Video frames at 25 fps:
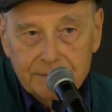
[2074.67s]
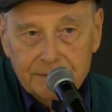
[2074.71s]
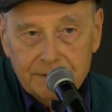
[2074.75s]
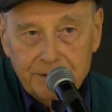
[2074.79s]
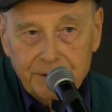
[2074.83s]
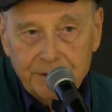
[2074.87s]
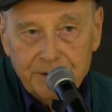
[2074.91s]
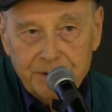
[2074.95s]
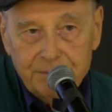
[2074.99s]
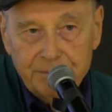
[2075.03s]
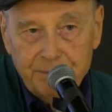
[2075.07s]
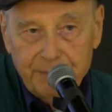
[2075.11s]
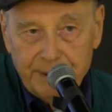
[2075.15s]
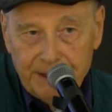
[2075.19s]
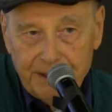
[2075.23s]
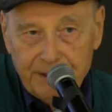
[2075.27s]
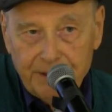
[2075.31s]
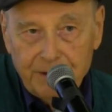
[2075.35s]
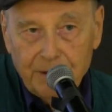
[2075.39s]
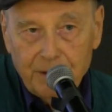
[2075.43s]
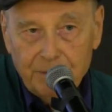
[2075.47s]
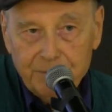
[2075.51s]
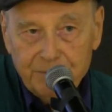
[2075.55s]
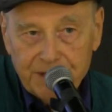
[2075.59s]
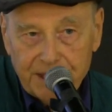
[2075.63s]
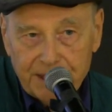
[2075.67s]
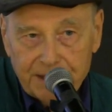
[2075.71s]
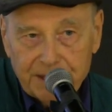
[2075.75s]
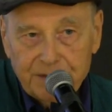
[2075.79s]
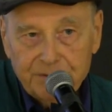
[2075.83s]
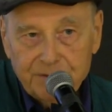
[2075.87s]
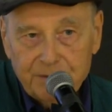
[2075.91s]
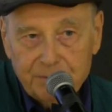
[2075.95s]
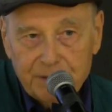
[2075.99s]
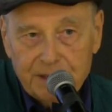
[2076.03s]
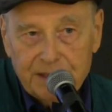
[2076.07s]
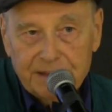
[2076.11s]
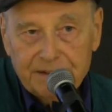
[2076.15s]
You can be
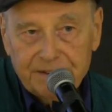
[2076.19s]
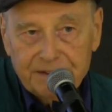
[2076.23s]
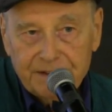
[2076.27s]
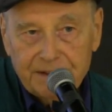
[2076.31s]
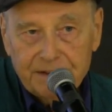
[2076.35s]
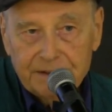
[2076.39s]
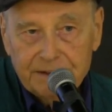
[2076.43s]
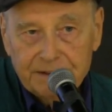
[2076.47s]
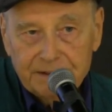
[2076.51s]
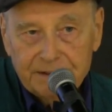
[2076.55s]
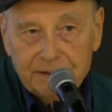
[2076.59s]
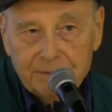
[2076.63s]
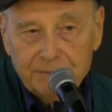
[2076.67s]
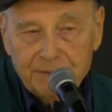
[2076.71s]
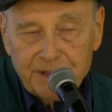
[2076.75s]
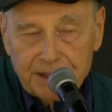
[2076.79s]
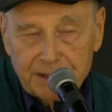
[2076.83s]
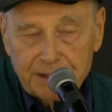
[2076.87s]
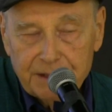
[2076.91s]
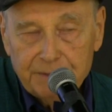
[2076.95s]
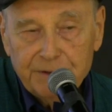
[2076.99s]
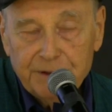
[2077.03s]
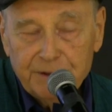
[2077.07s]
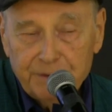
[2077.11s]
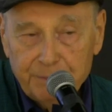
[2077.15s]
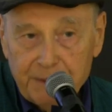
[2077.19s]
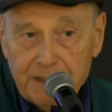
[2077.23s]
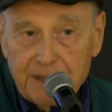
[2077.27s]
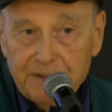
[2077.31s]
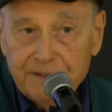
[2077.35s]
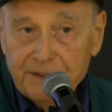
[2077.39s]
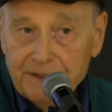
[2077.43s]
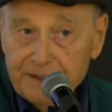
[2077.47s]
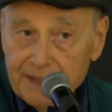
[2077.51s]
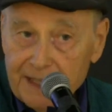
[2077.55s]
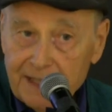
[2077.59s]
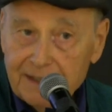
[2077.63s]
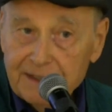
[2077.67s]
objective about subjective experience,
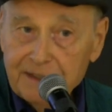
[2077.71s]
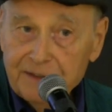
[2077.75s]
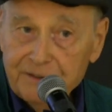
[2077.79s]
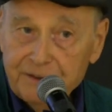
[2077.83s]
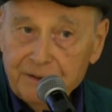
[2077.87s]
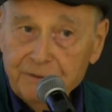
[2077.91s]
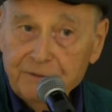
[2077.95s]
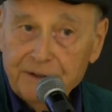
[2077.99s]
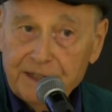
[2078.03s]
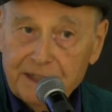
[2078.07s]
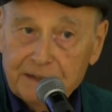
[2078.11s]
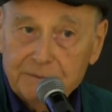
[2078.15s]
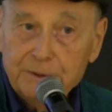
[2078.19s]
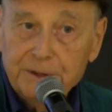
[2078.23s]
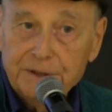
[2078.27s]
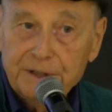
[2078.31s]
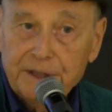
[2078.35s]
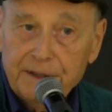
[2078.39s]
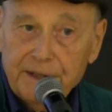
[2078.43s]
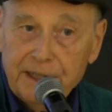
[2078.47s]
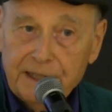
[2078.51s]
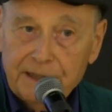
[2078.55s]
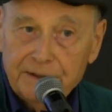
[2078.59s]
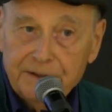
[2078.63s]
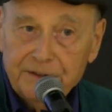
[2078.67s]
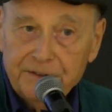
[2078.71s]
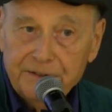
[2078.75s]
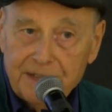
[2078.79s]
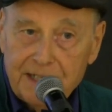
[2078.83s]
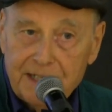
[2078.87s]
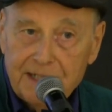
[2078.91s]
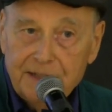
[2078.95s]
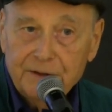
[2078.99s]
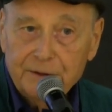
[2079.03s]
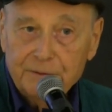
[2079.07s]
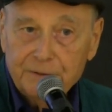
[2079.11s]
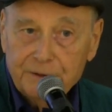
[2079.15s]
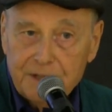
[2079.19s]
and that is in fact what I think the
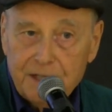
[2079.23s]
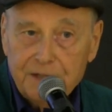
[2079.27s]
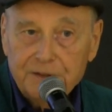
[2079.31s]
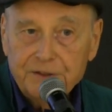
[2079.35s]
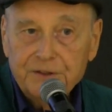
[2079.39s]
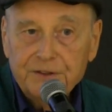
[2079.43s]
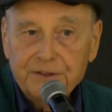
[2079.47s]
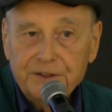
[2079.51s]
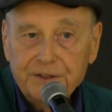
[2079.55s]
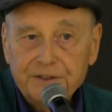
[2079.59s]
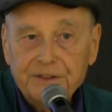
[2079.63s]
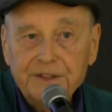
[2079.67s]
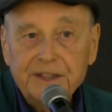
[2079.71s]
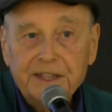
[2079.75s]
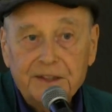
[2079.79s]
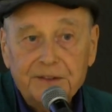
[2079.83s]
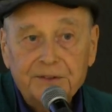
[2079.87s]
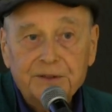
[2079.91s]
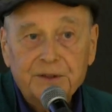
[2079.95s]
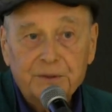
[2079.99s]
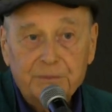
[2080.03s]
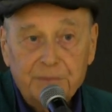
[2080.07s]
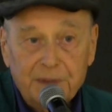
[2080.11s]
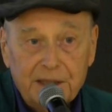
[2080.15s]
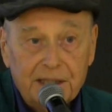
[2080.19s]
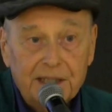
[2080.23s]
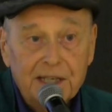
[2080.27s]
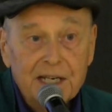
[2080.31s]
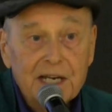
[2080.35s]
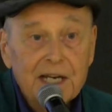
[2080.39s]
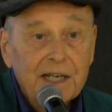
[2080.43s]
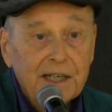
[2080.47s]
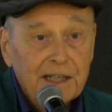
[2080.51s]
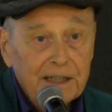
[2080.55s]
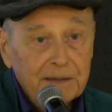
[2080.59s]
science of consciousness needs to be,